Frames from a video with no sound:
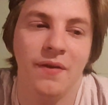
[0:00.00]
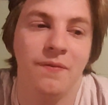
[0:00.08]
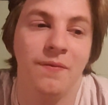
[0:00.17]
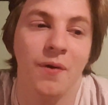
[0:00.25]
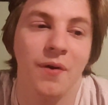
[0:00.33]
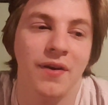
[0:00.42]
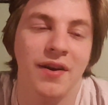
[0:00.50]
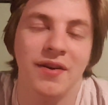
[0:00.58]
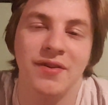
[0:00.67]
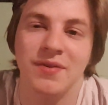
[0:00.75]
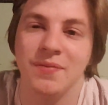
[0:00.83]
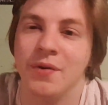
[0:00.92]
4
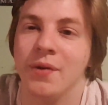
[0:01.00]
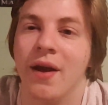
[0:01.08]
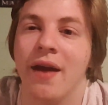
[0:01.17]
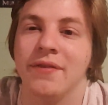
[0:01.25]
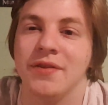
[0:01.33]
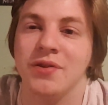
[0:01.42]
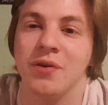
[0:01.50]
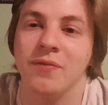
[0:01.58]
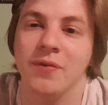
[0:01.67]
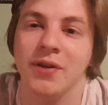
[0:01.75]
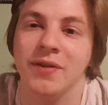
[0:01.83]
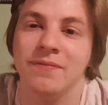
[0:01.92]
years, and what do I have to show
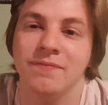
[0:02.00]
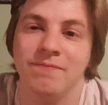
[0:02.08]
for it?